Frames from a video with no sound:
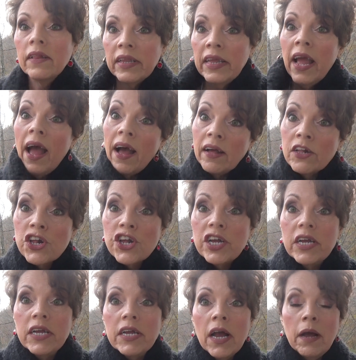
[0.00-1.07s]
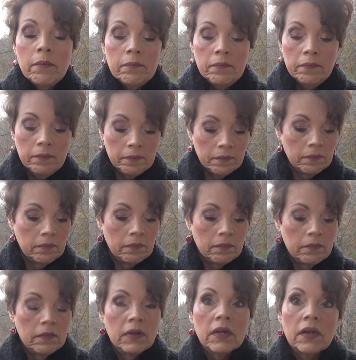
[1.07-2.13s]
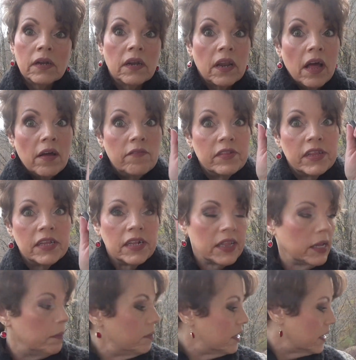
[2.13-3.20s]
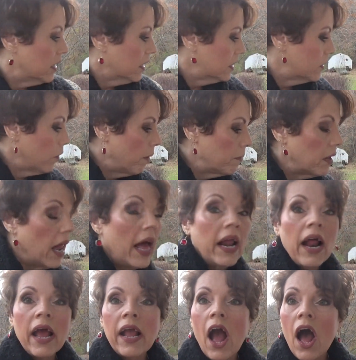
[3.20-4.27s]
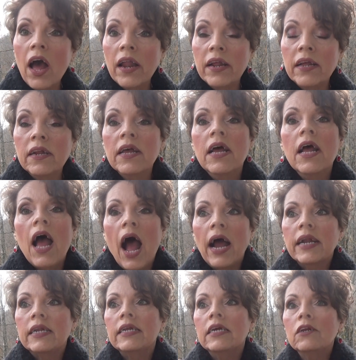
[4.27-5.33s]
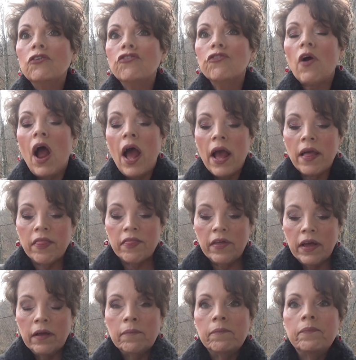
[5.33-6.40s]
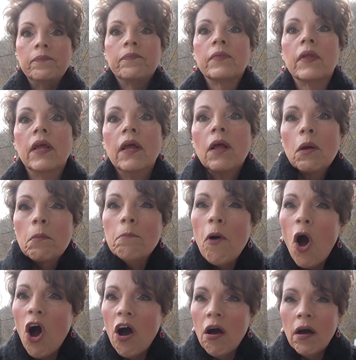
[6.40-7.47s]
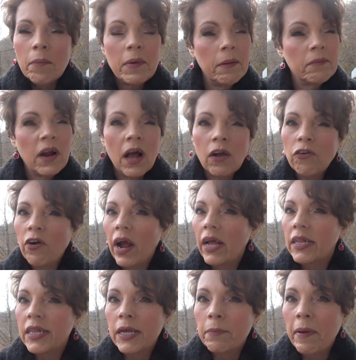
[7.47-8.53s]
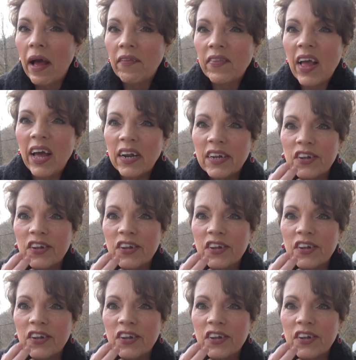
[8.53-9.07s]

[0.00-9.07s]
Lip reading: Yeah, she loves this lipstick, so I'm glad I got it. I did try the balm. I'm not crazy about that.